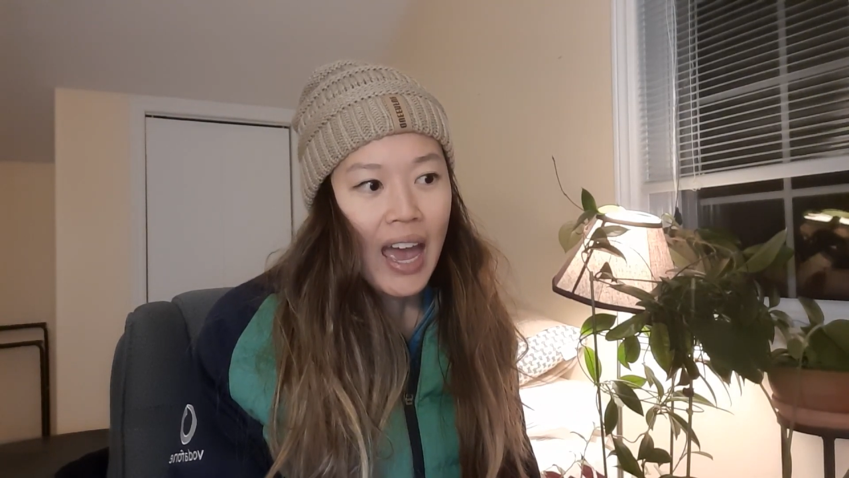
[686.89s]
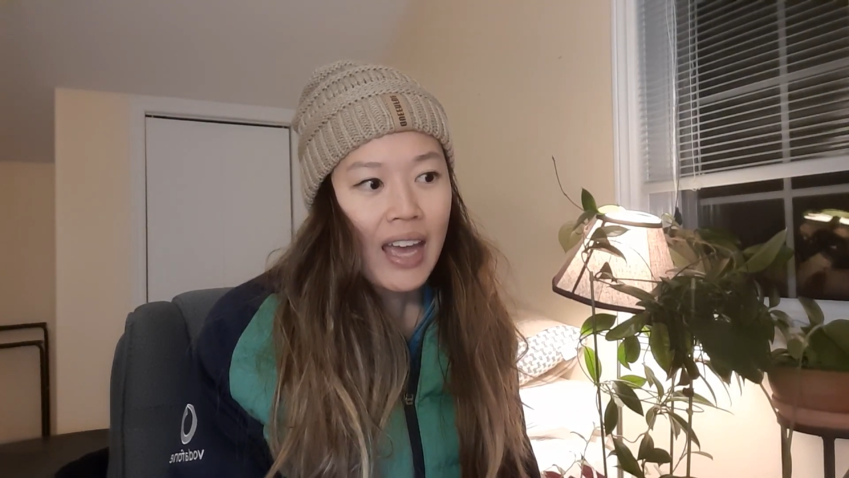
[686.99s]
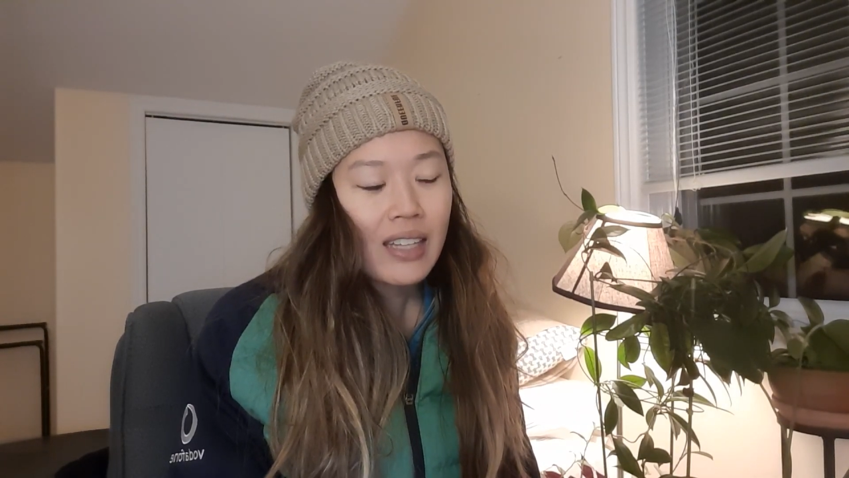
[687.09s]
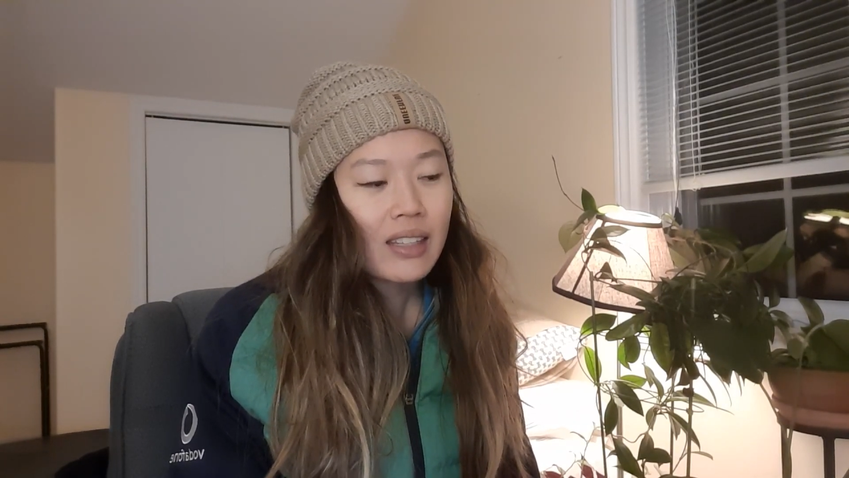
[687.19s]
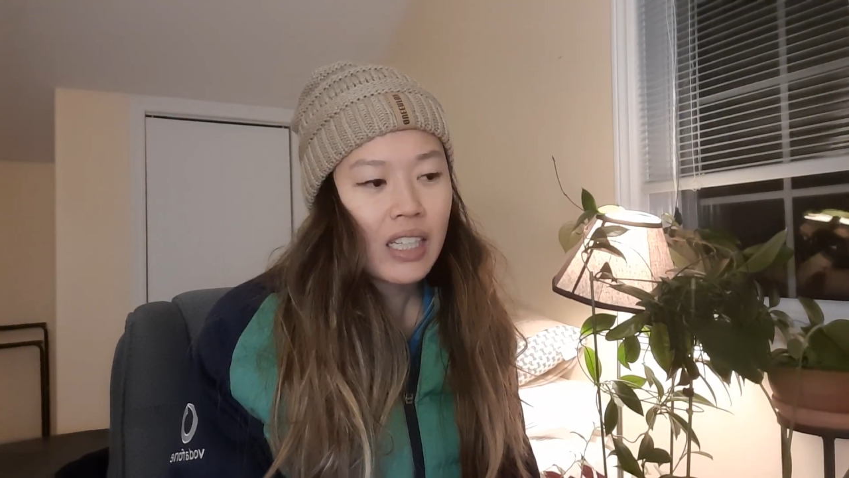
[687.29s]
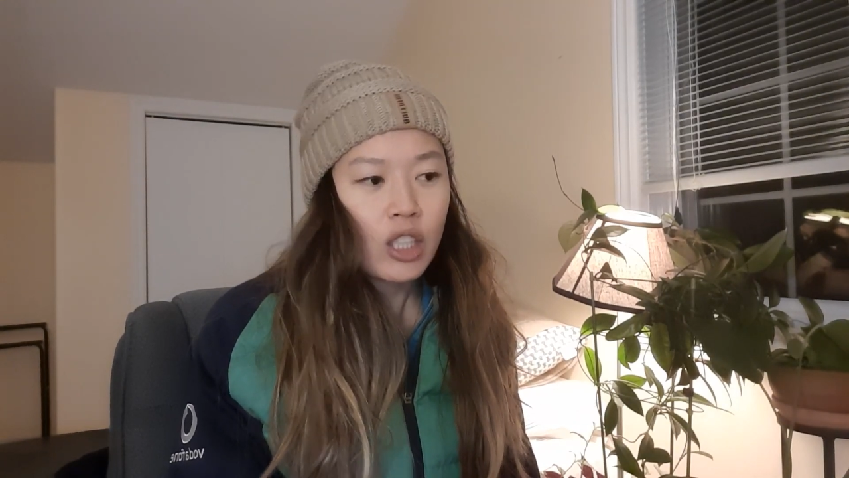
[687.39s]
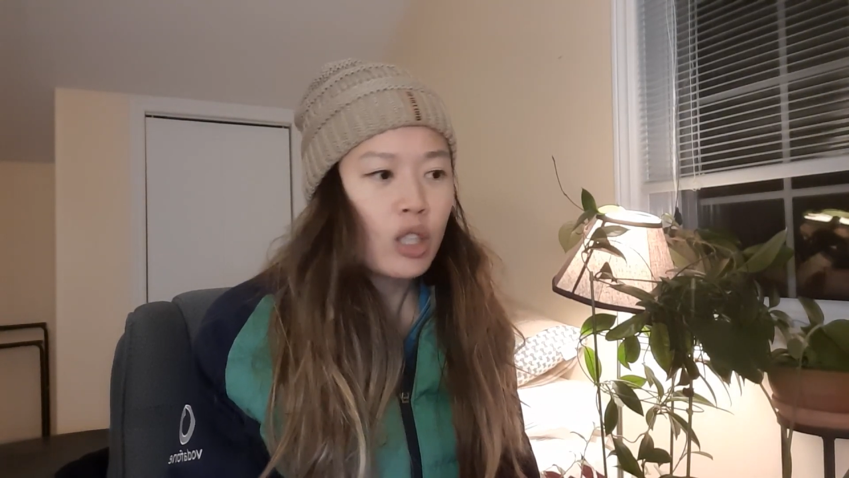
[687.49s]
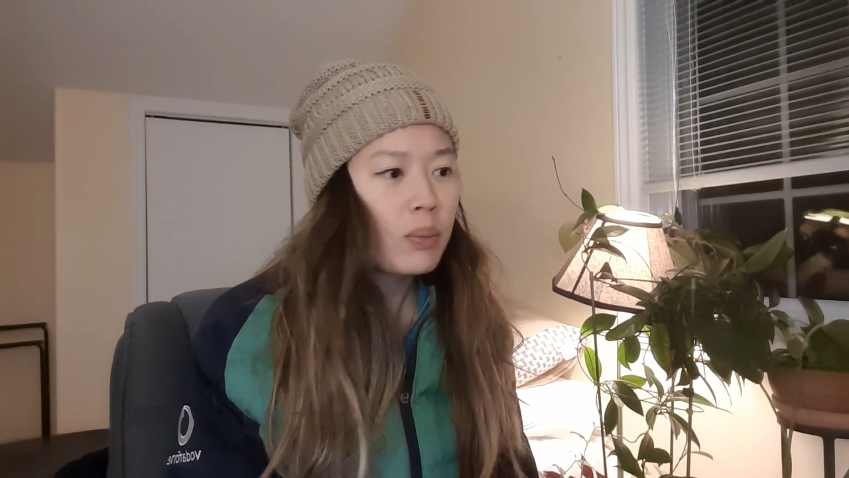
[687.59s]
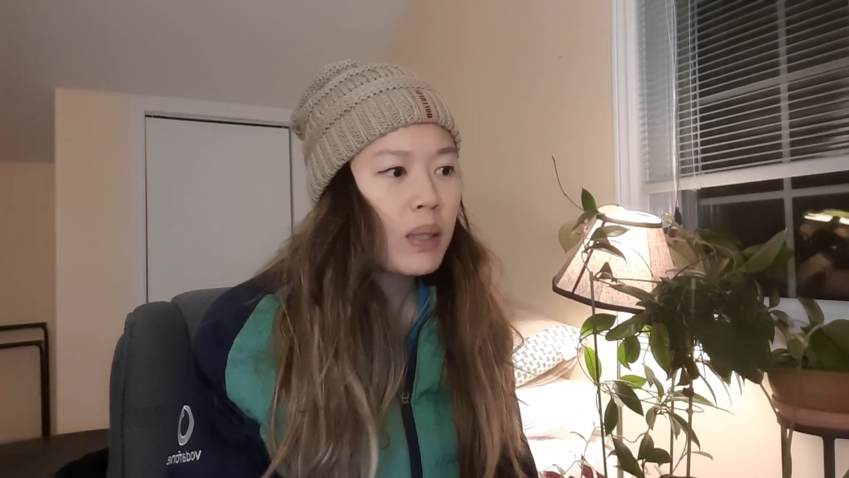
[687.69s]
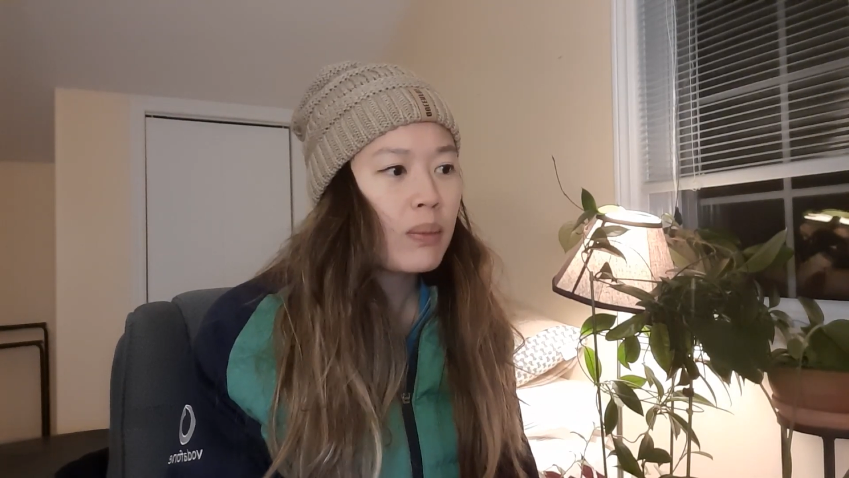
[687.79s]
and it
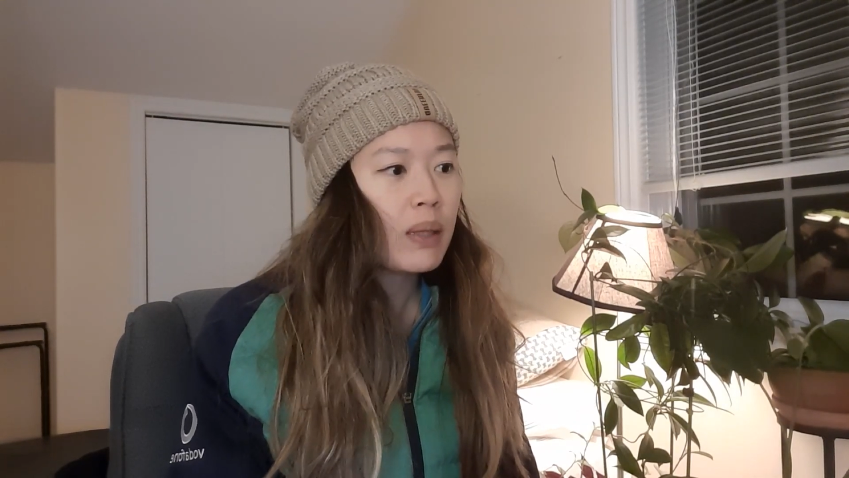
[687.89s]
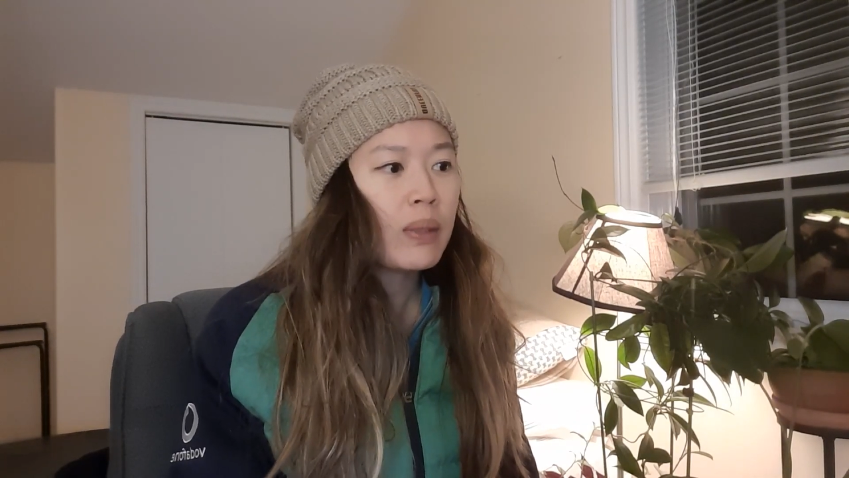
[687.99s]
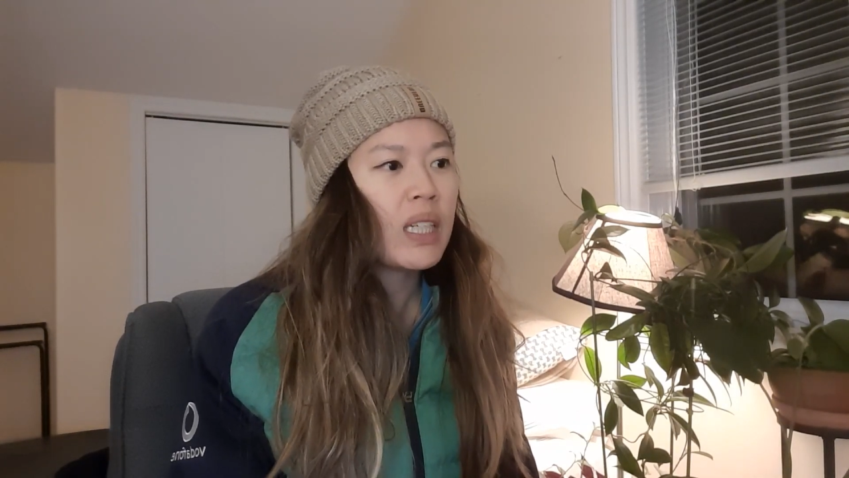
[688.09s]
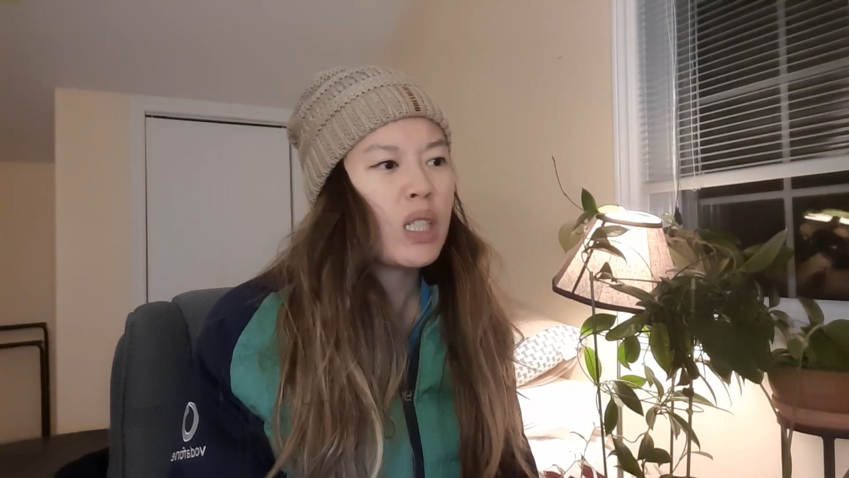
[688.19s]
took me maybe